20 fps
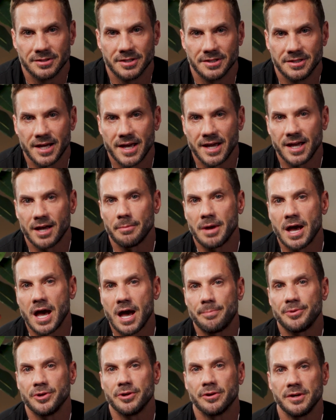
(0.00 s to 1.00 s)
Today I'm
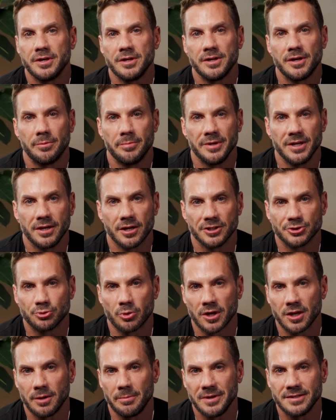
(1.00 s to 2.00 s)
happy you're here
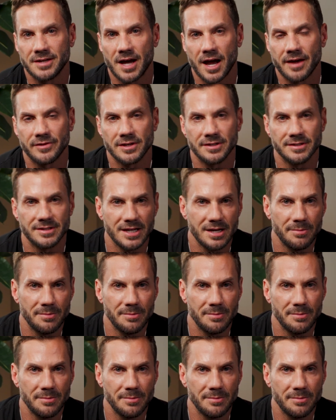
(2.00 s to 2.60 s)
because we're going to be diving